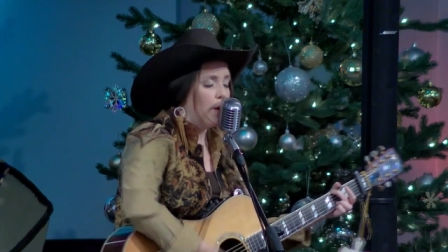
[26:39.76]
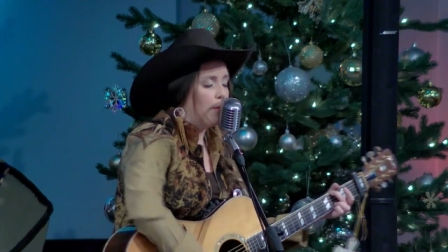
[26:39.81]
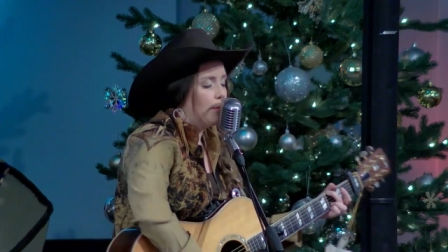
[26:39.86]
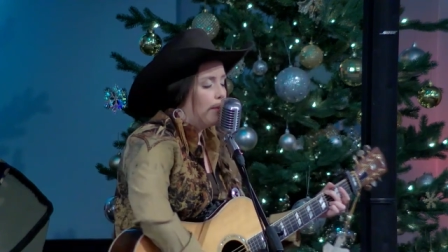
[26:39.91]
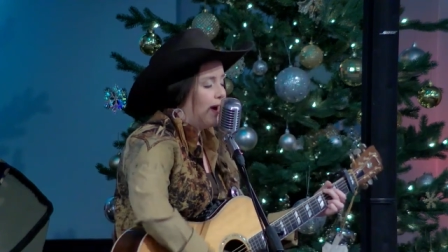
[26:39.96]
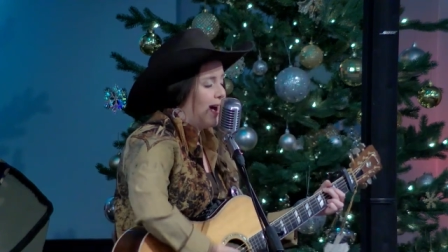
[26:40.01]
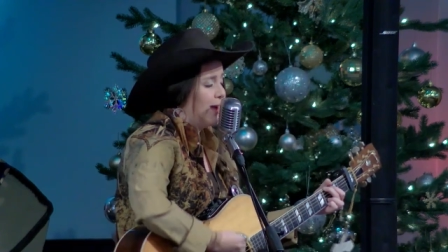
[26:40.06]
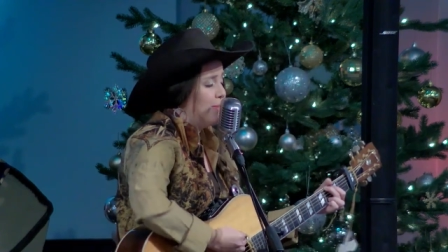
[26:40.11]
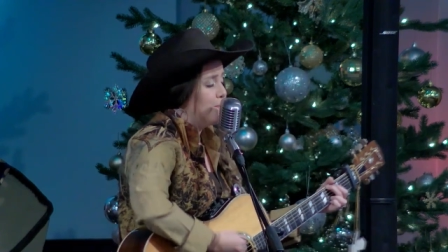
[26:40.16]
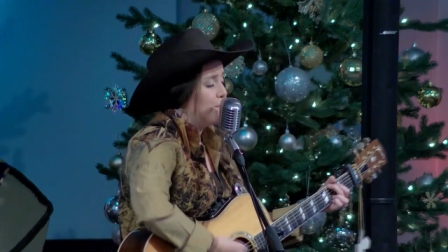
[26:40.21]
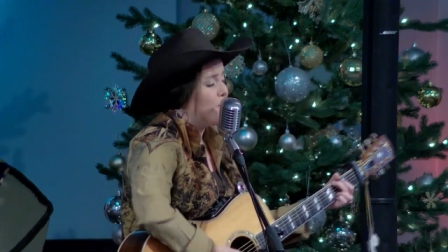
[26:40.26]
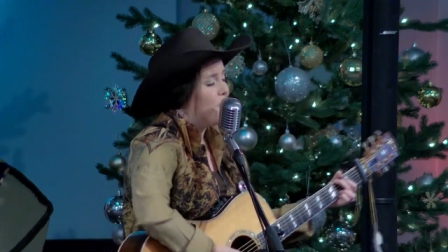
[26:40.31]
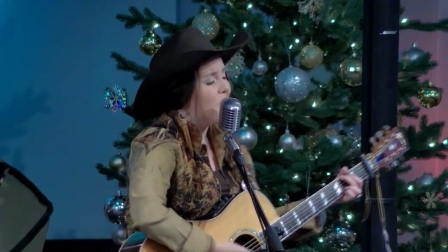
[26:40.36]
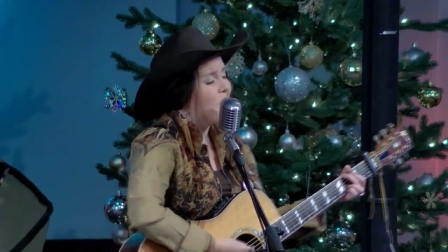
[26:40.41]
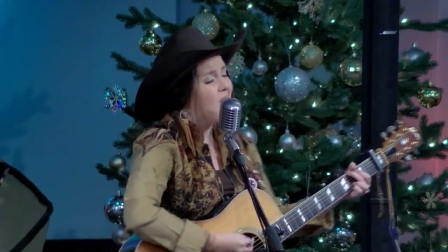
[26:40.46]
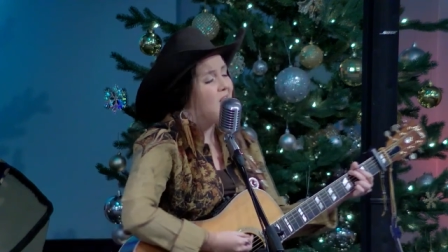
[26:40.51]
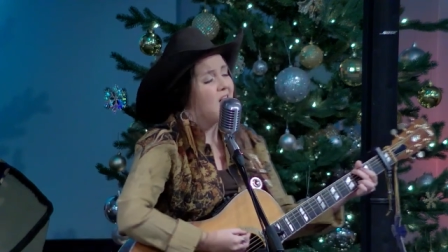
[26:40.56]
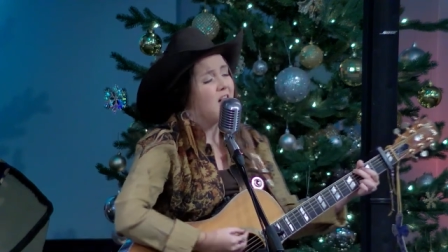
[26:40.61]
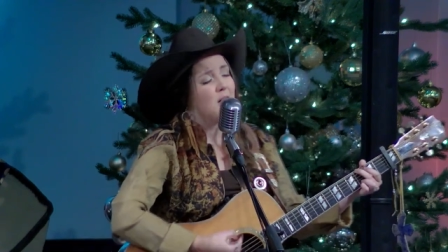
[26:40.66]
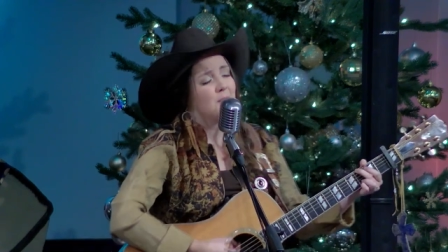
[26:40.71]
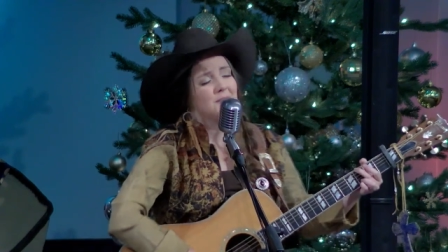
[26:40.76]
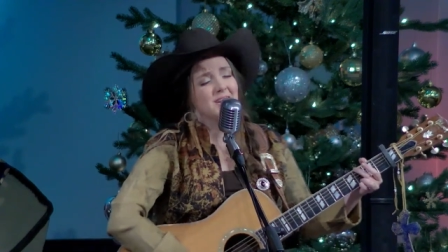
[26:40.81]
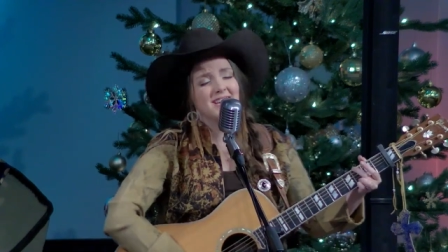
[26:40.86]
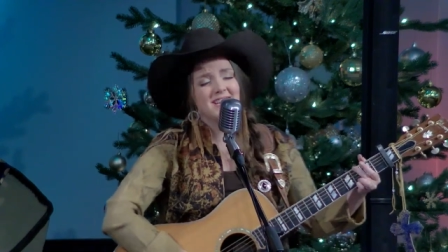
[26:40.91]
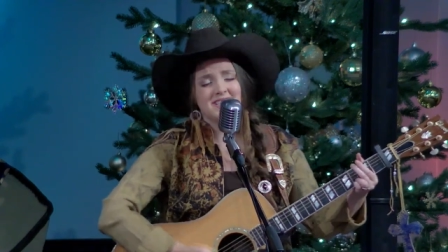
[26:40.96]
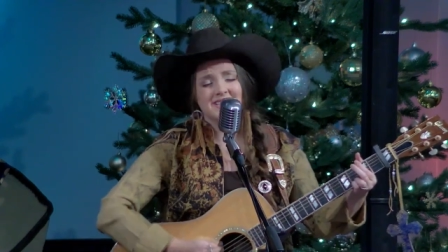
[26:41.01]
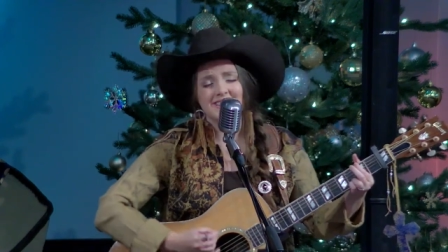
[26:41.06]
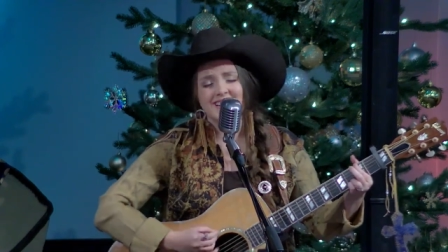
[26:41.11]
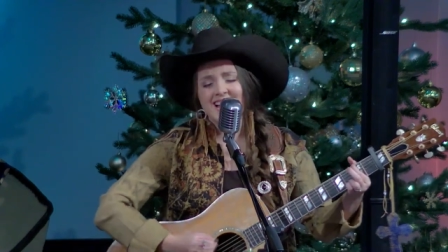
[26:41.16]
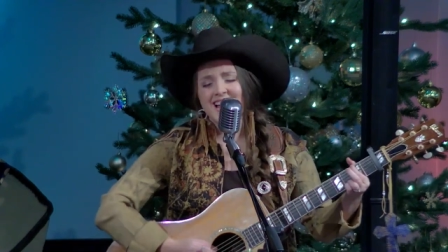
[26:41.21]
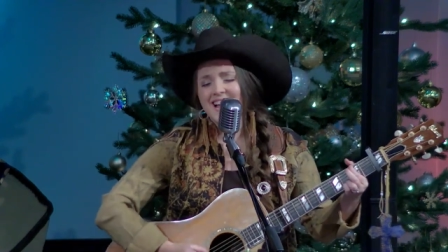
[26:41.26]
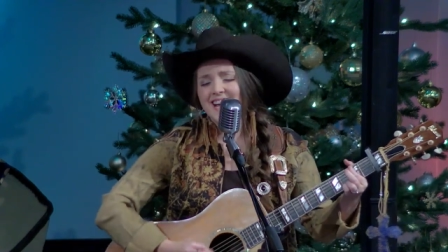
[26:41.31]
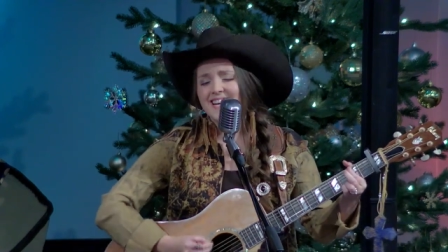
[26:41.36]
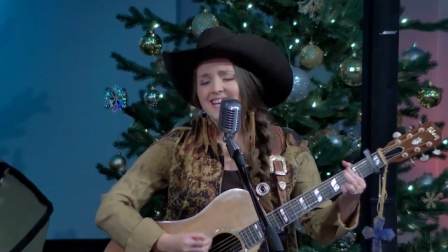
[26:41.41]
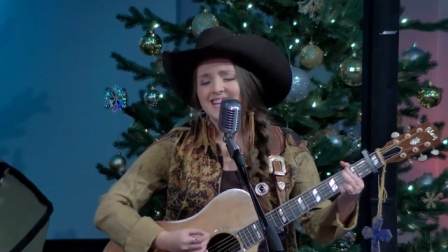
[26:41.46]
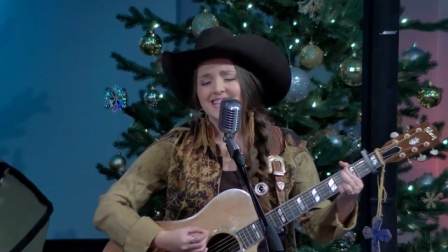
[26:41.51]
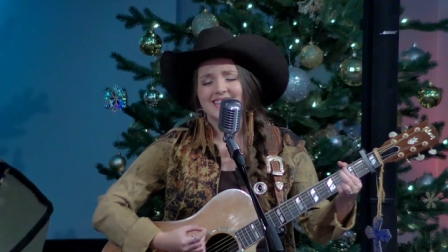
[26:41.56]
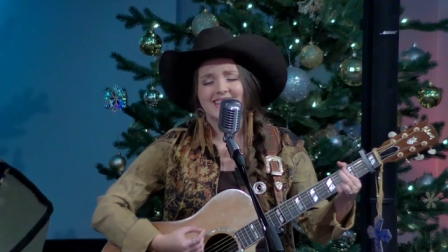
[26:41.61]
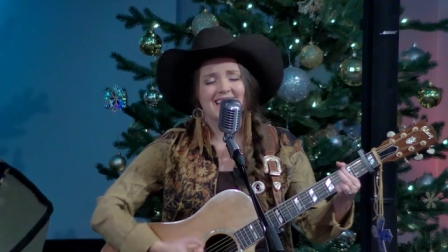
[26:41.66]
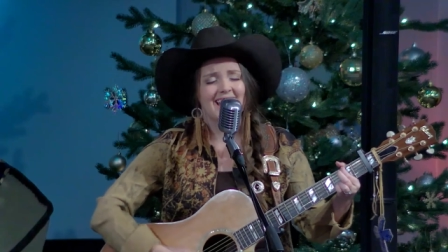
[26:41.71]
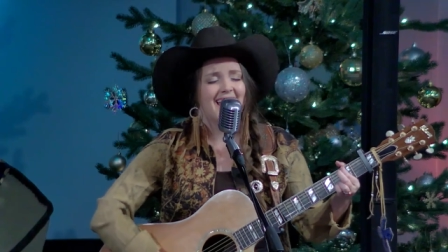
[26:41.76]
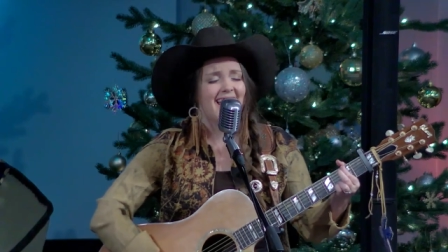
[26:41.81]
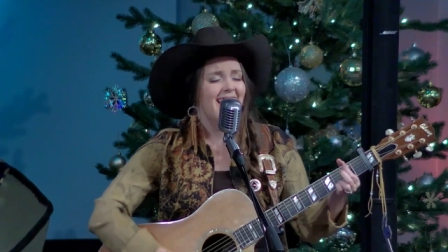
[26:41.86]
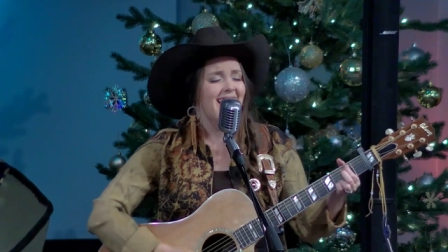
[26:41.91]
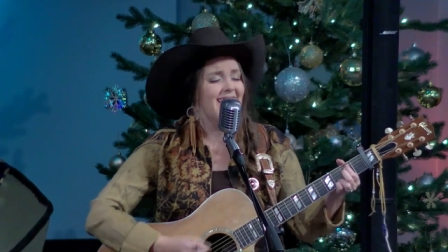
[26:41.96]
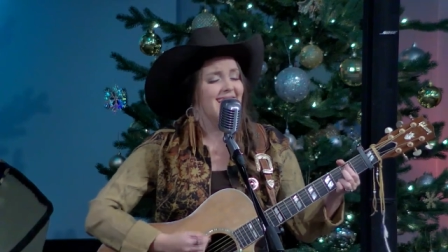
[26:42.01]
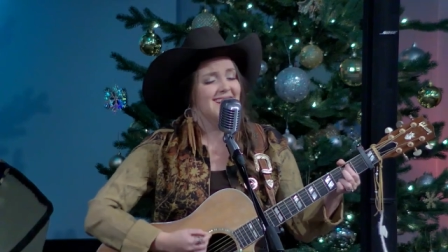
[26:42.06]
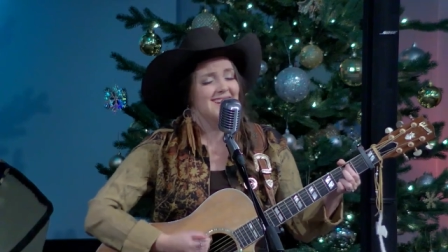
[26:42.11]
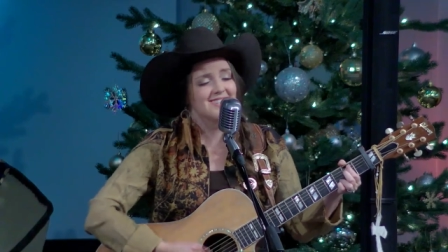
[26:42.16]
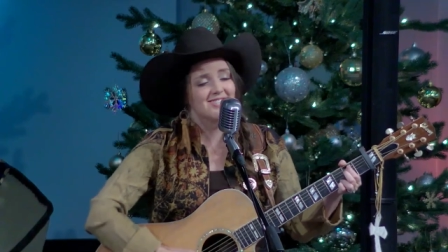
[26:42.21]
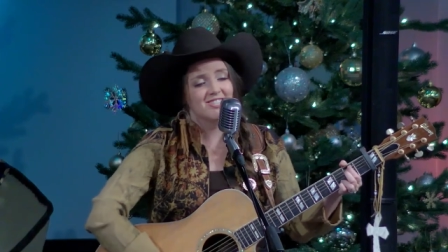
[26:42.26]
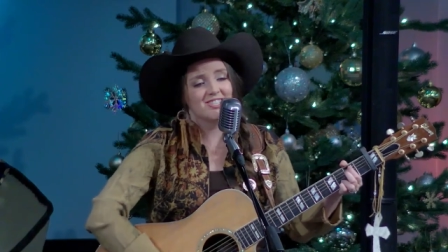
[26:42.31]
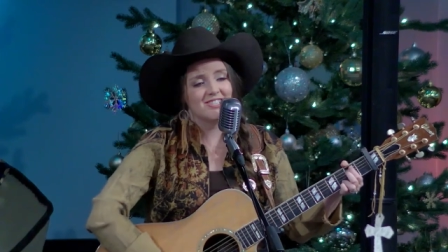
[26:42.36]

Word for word: My mom and dad can't